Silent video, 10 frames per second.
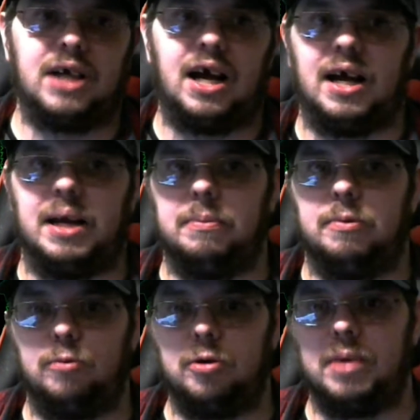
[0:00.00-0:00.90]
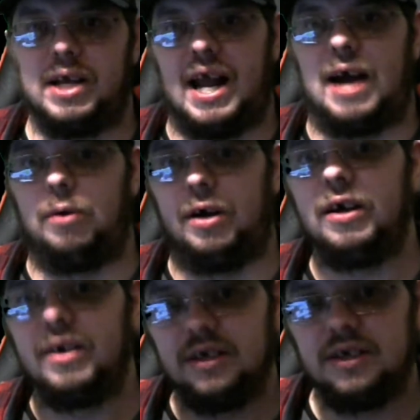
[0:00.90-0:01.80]
time will be an hour.
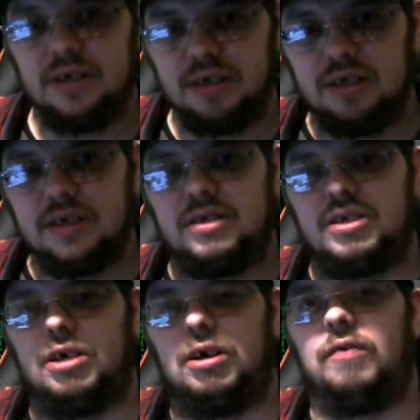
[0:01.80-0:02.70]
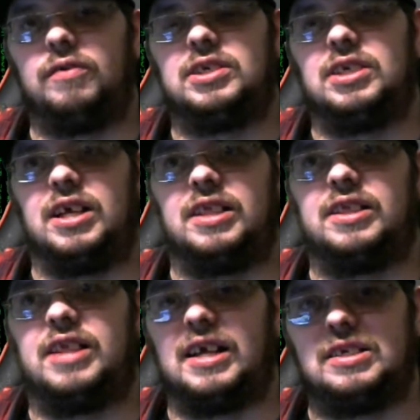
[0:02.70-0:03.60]
So obviously
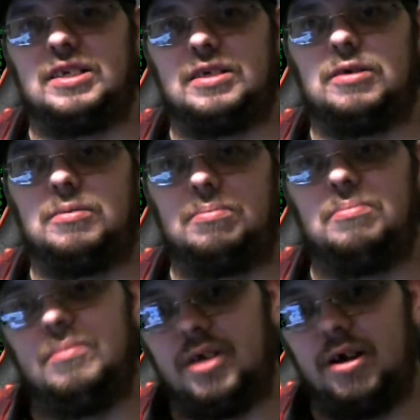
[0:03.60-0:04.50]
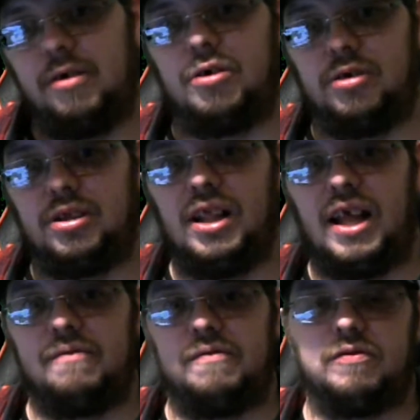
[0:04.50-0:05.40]
that's a good
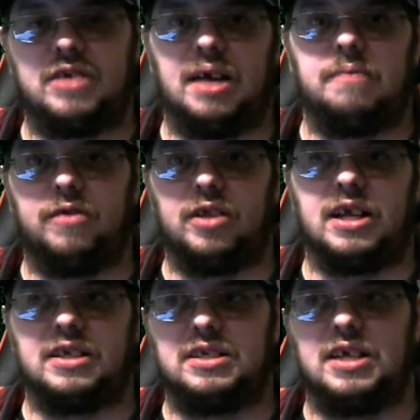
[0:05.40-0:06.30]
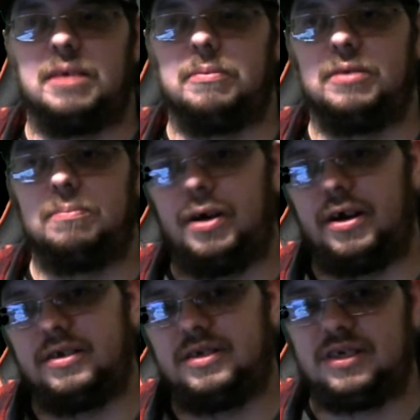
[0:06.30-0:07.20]
length of time for the entertainment
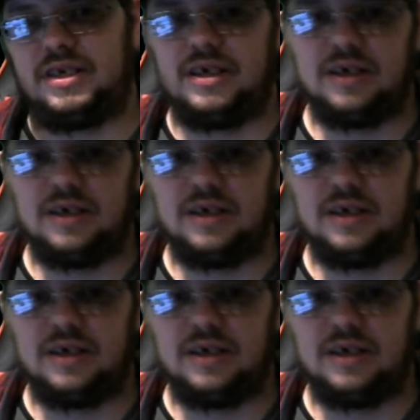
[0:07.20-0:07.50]
part.